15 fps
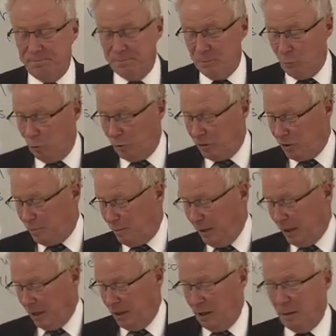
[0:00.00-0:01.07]
we're just
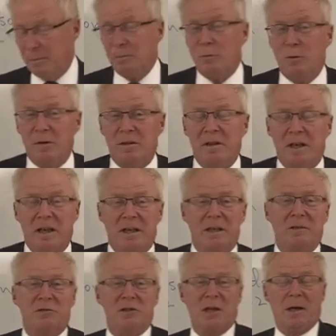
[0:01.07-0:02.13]
picking up with the end of
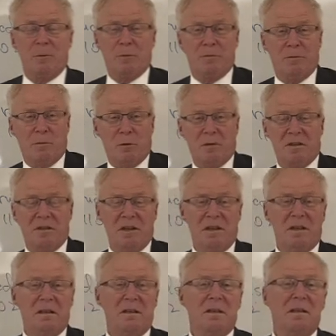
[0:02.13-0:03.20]
chapter
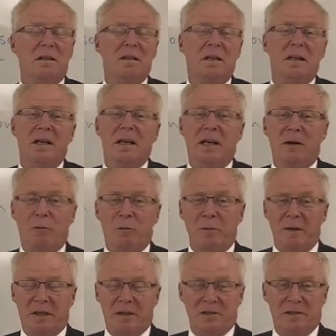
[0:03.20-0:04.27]
14, and we'll be
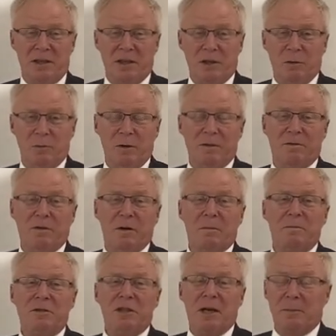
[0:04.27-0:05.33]
continuing from
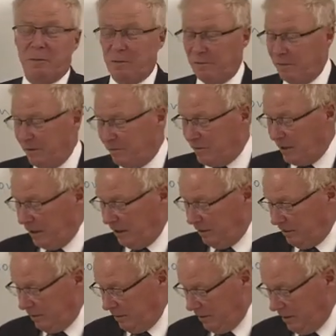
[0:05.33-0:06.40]
chapter 15.
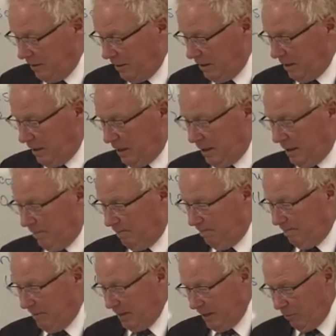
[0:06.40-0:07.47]

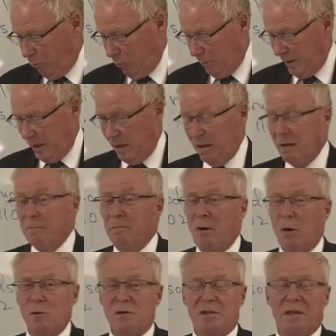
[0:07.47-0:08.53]
I will be
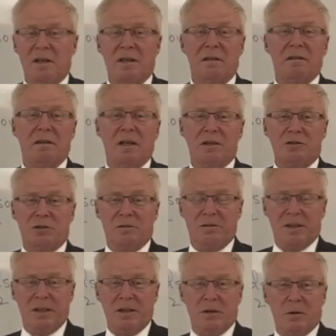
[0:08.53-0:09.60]
posting lecture
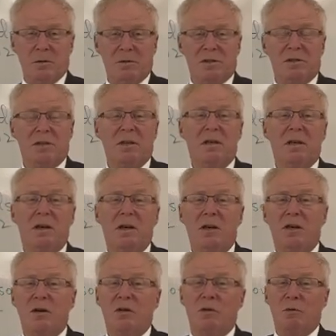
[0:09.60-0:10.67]
videos
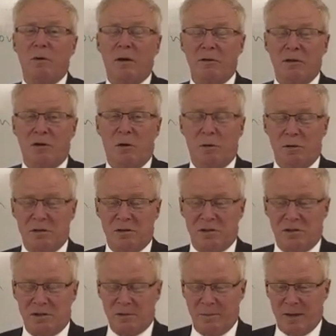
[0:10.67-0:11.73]
throughout the course of the
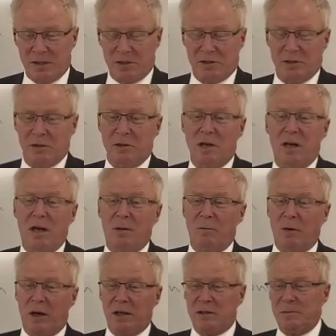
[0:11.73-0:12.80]
semester,
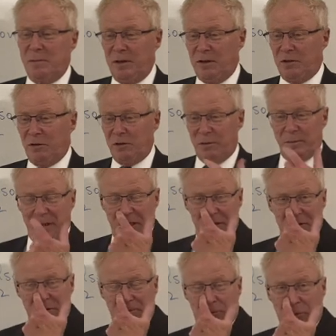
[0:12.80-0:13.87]
approximately 30 minutes
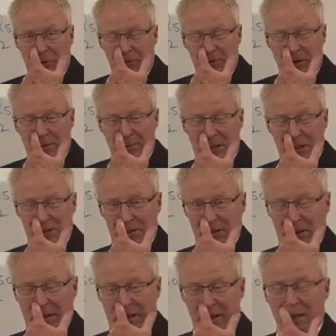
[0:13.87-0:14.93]
to 45 minutes in
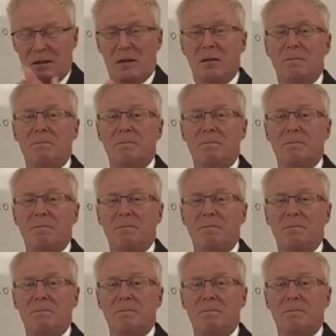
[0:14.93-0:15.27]
length.